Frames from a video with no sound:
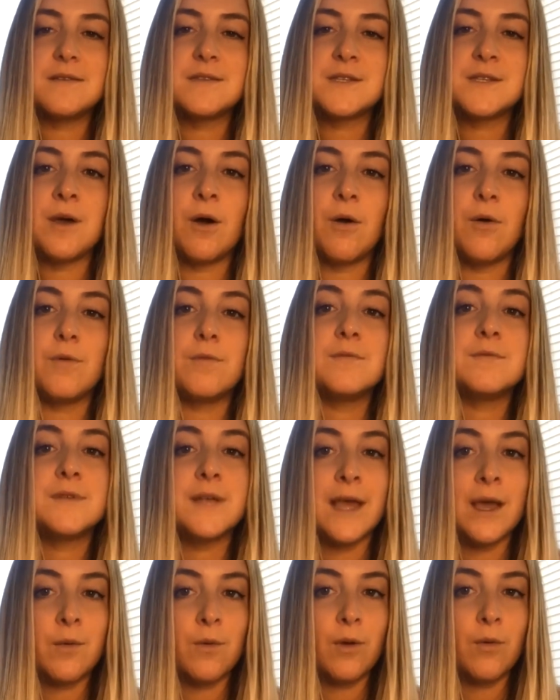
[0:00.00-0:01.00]
So
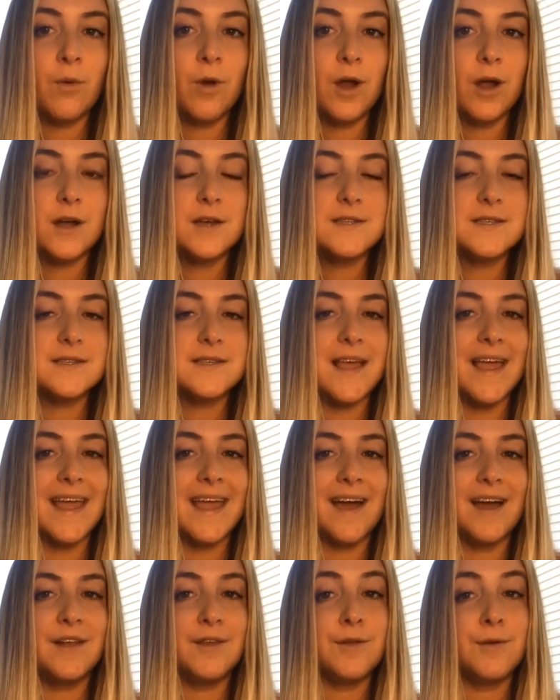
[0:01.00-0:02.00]
take what works,
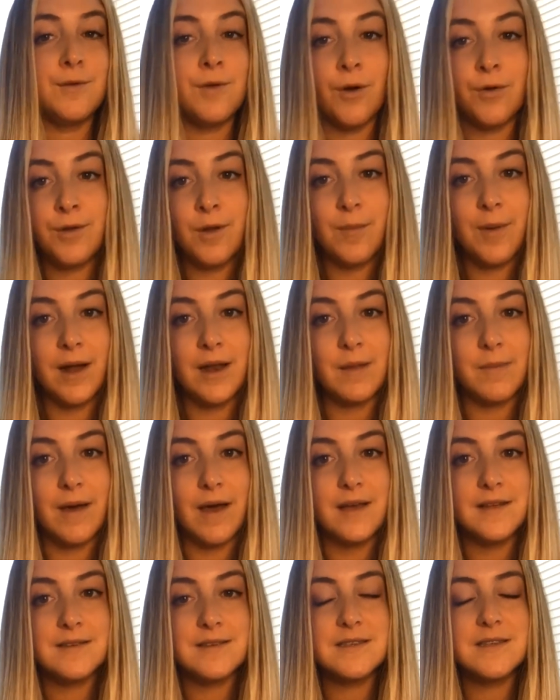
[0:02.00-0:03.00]
and you know your body
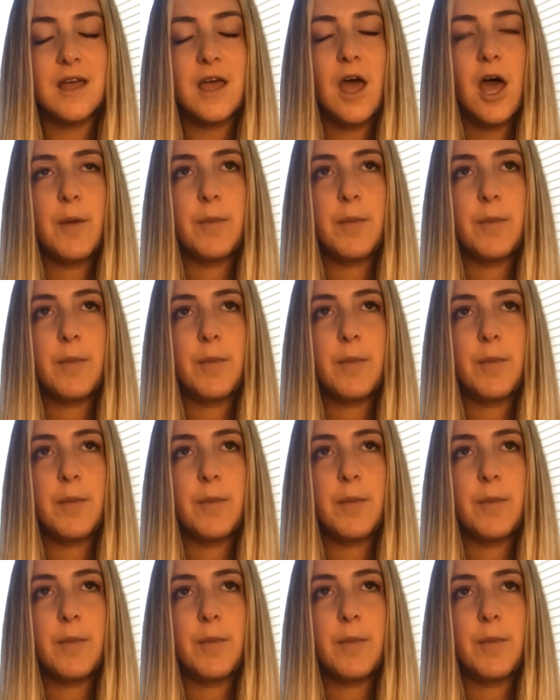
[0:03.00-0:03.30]
best.